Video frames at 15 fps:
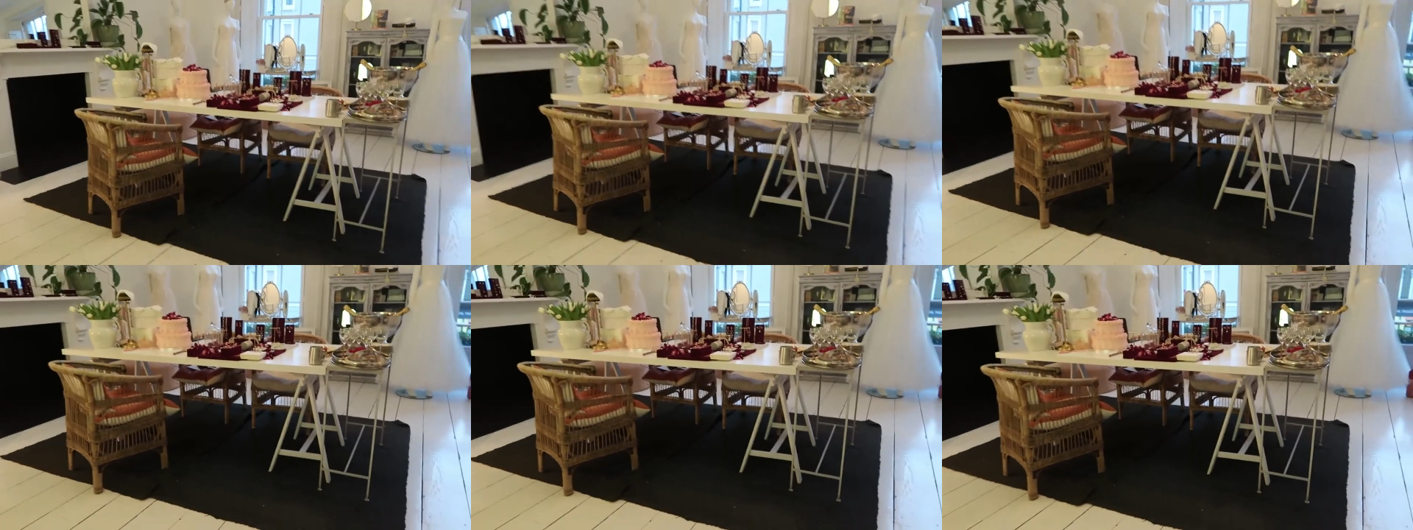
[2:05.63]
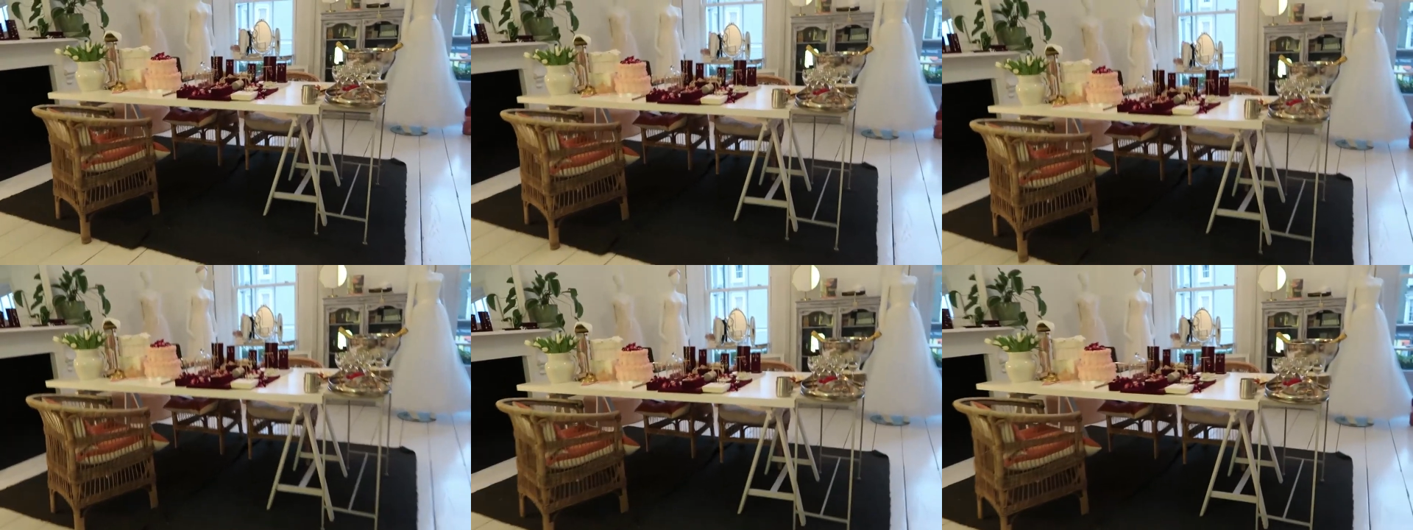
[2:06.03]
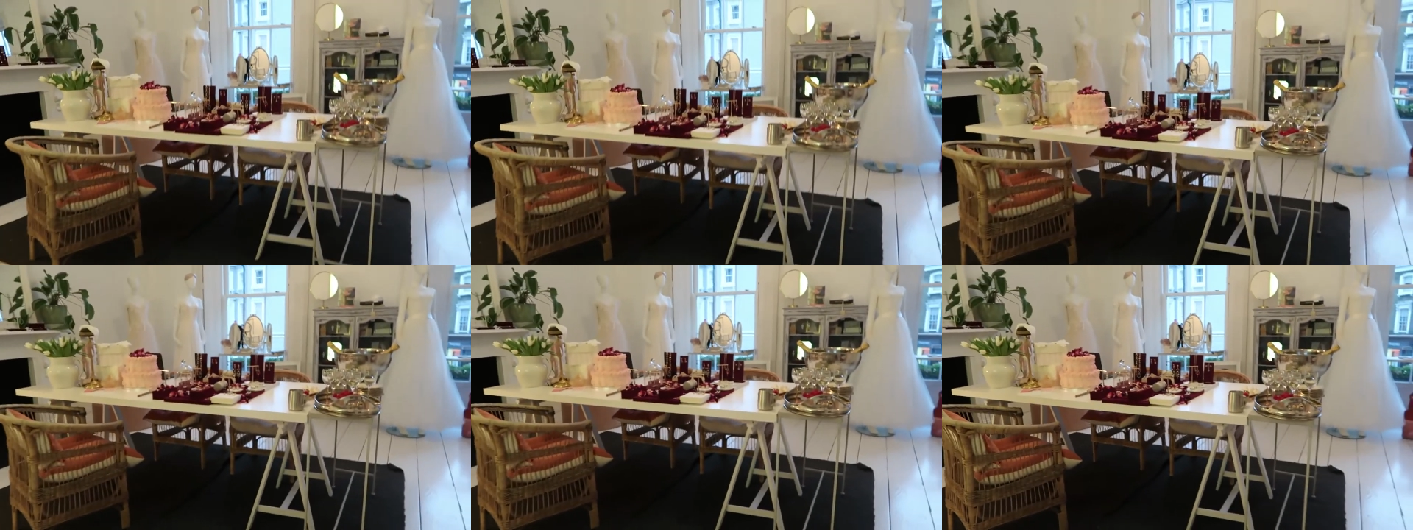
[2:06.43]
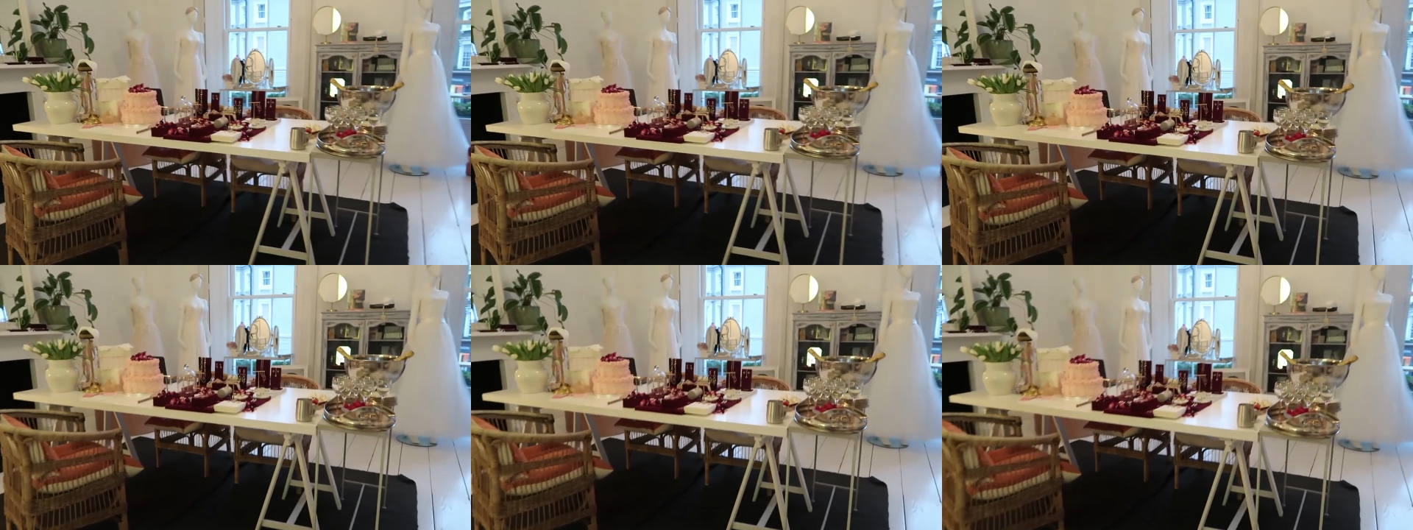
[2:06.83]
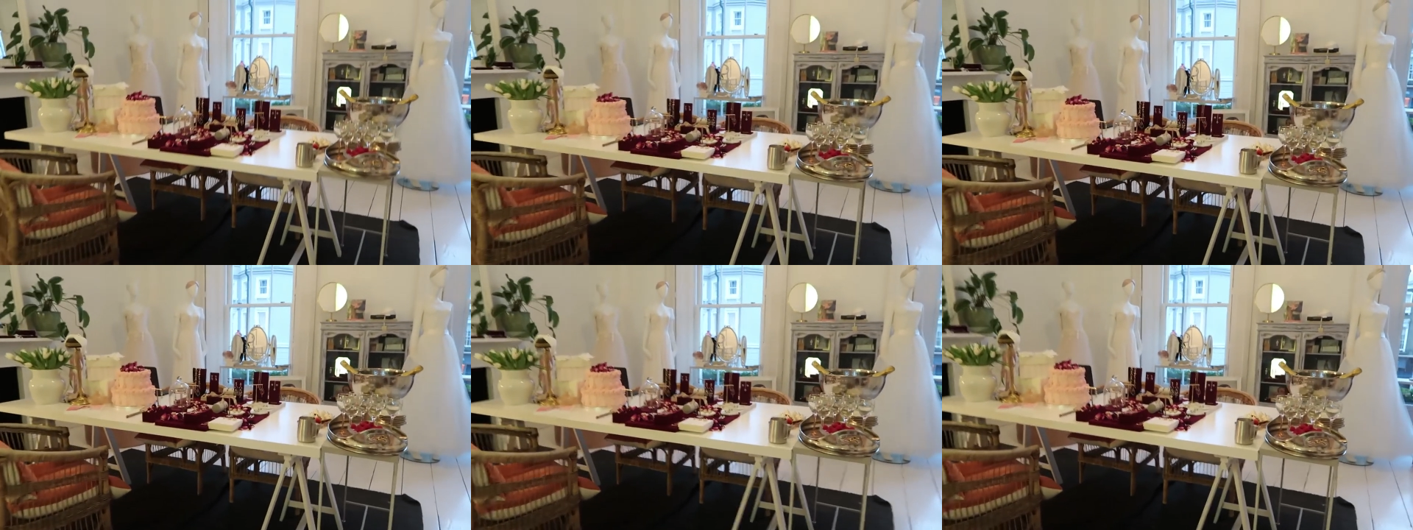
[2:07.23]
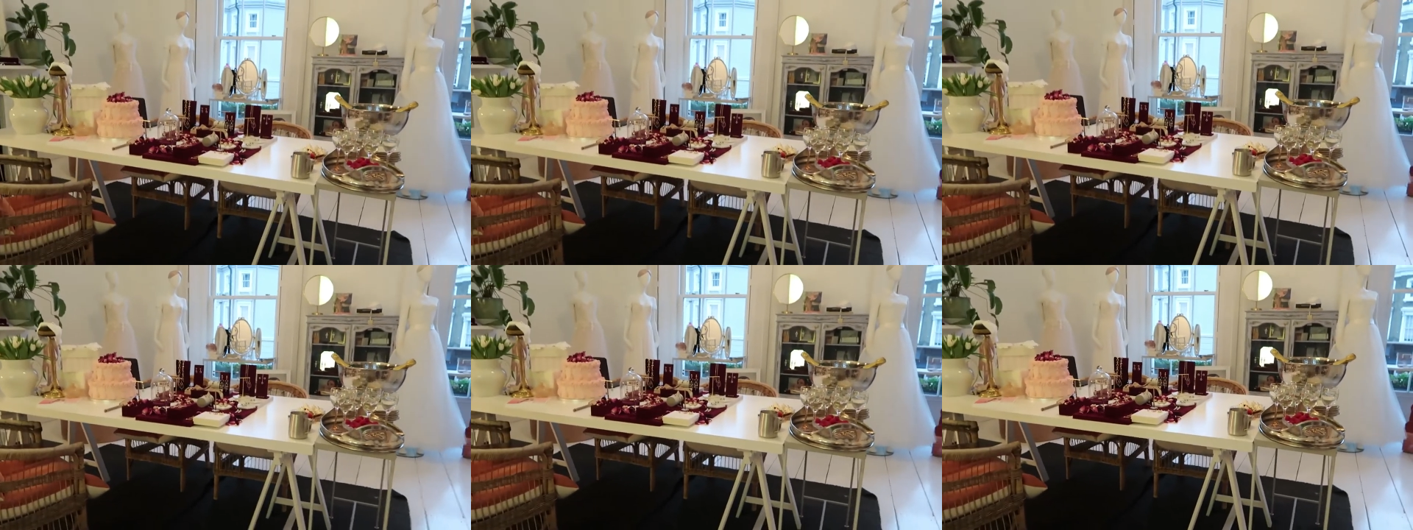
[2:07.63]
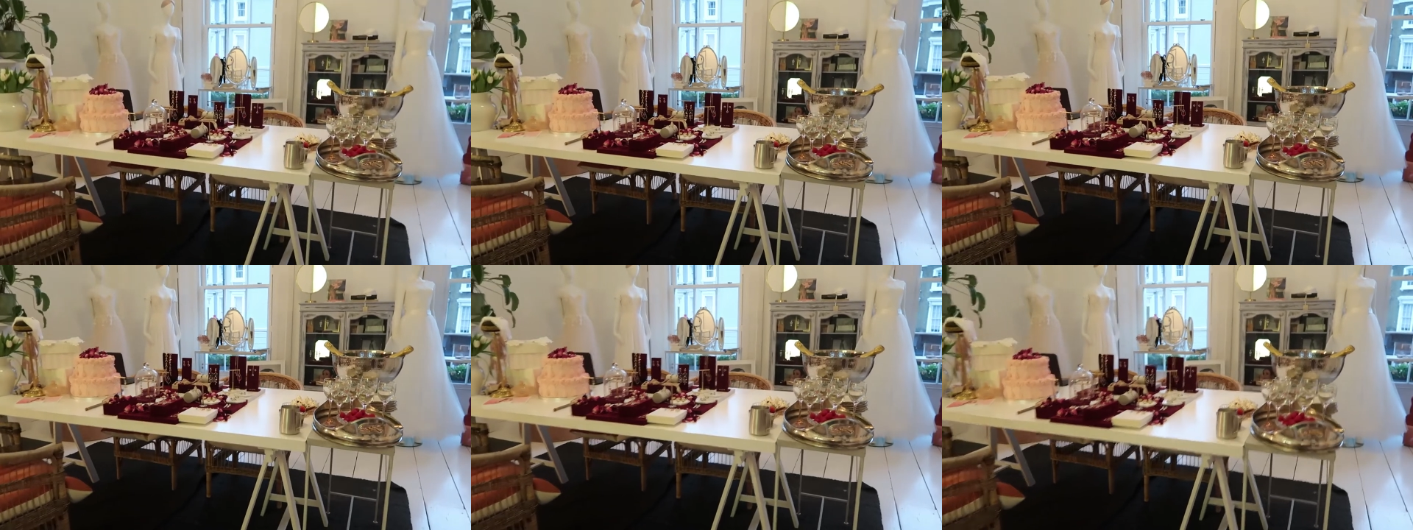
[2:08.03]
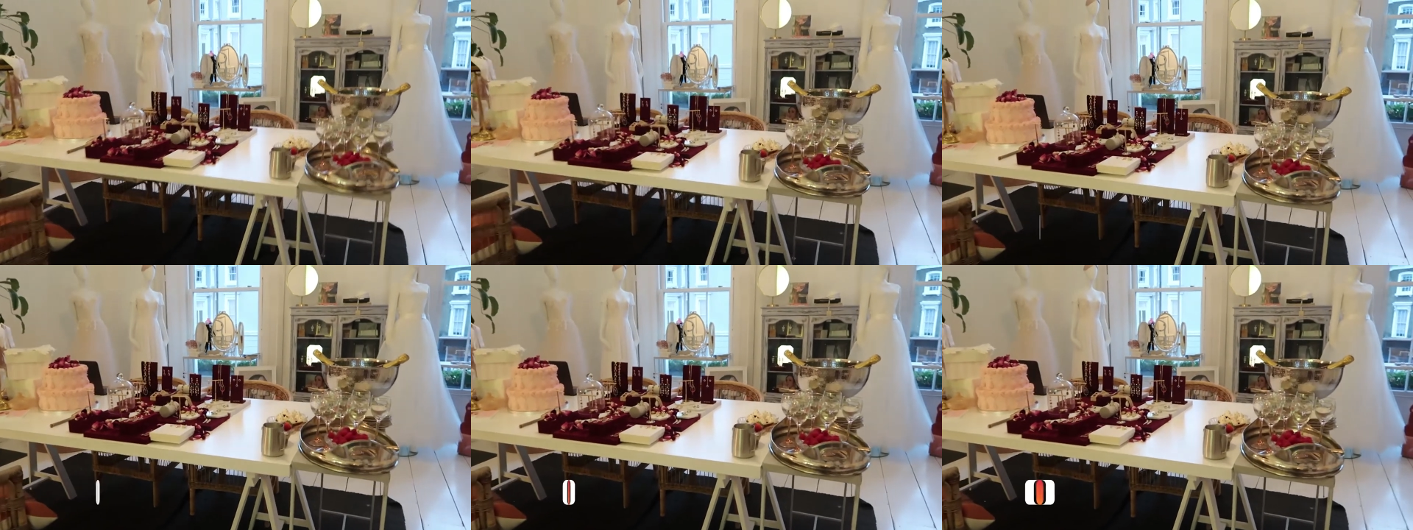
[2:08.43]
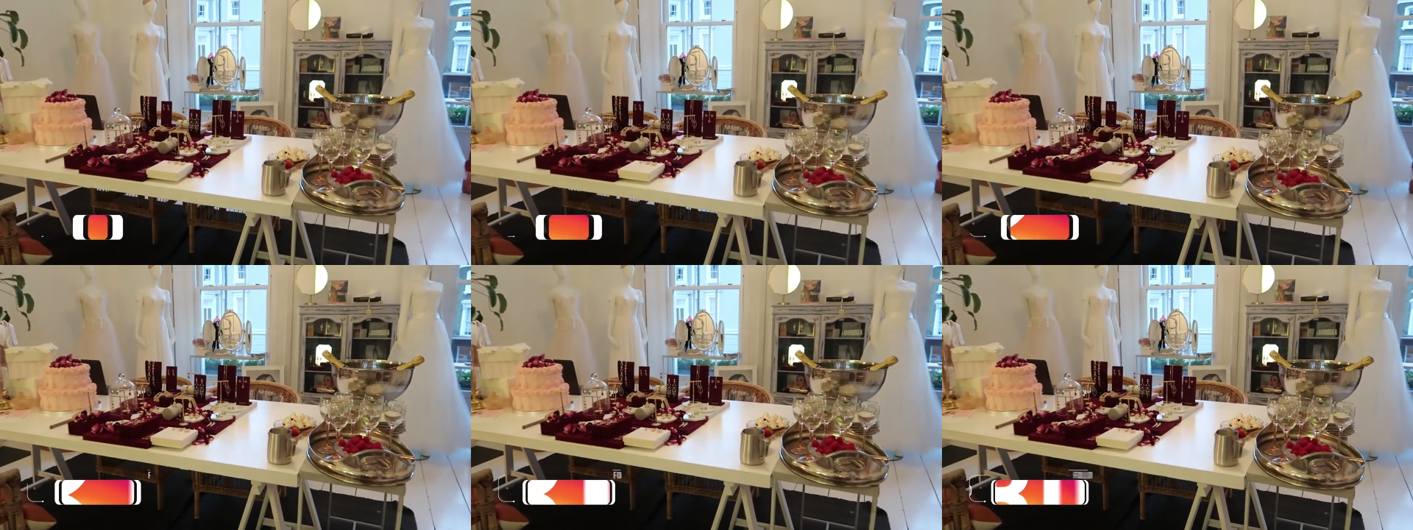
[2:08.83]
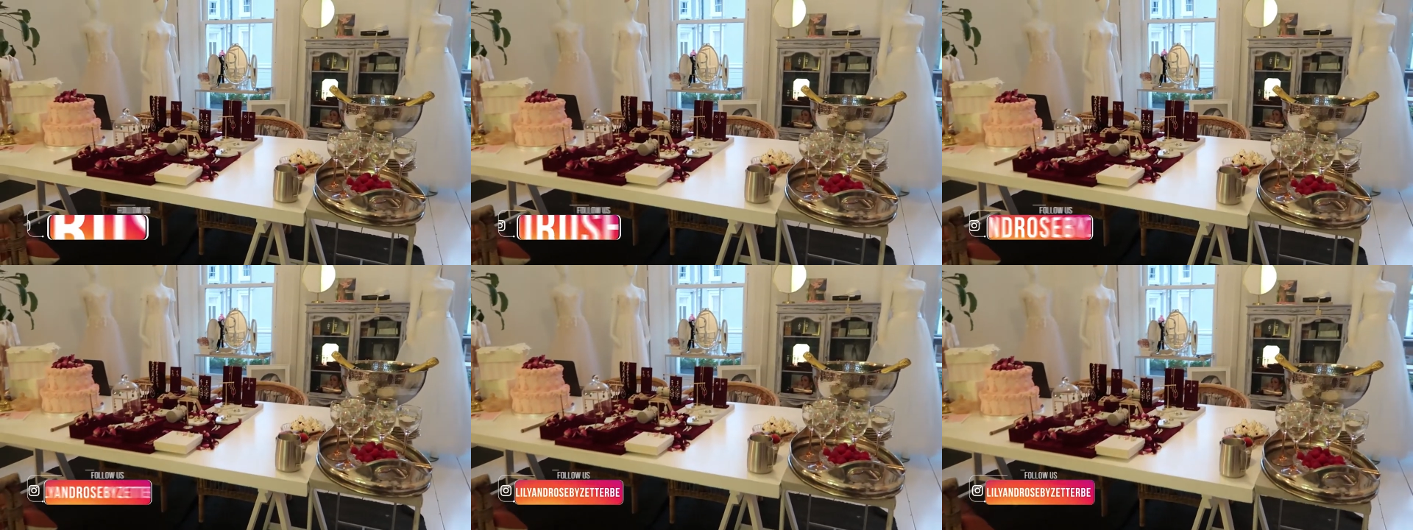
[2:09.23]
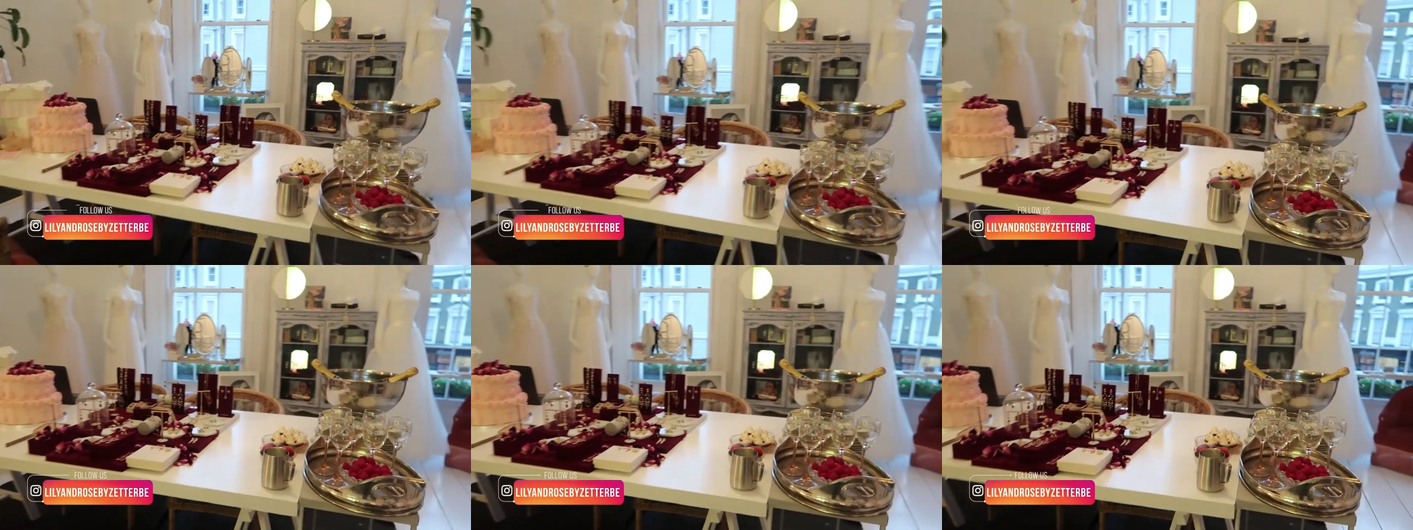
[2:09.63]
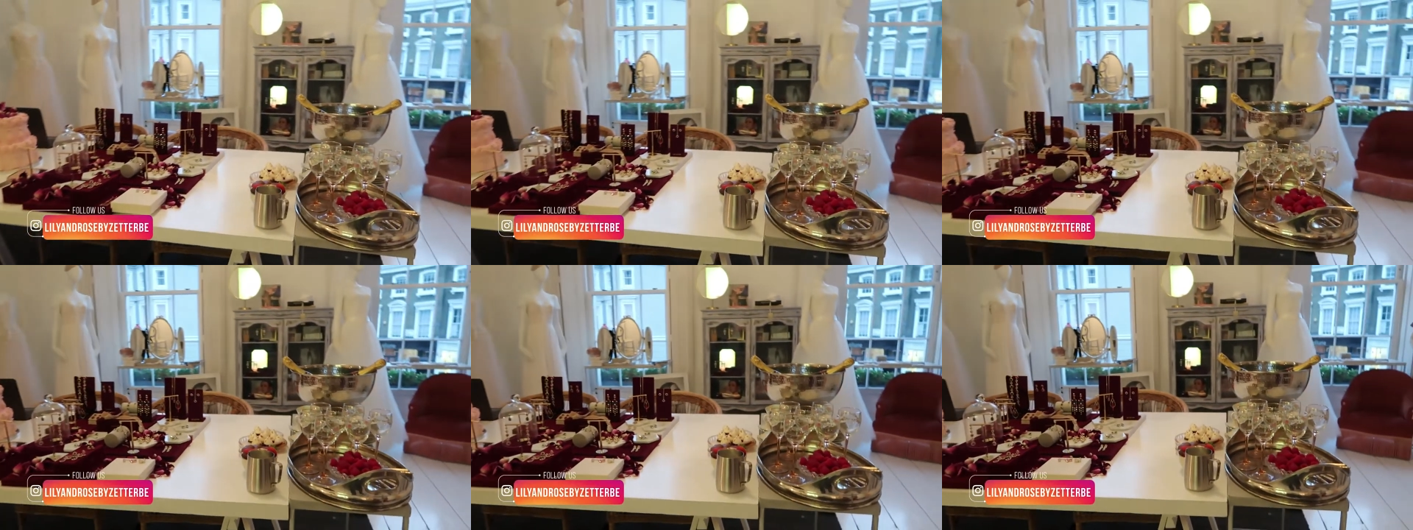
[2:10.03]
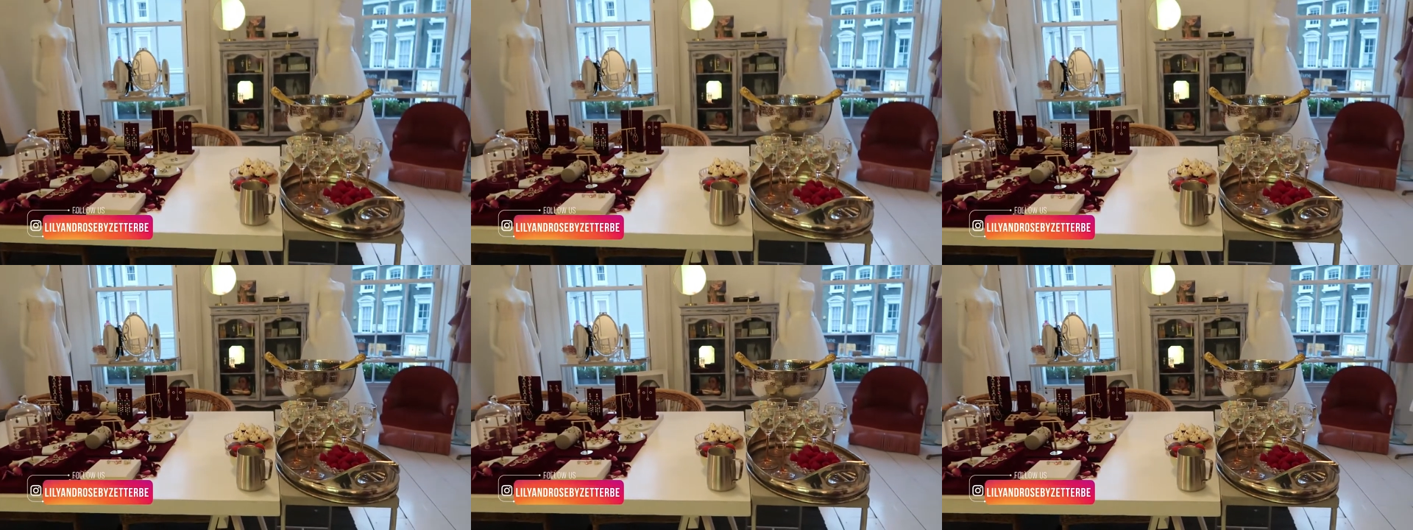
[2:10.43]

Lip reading: No face is visible, so there are no lips to read.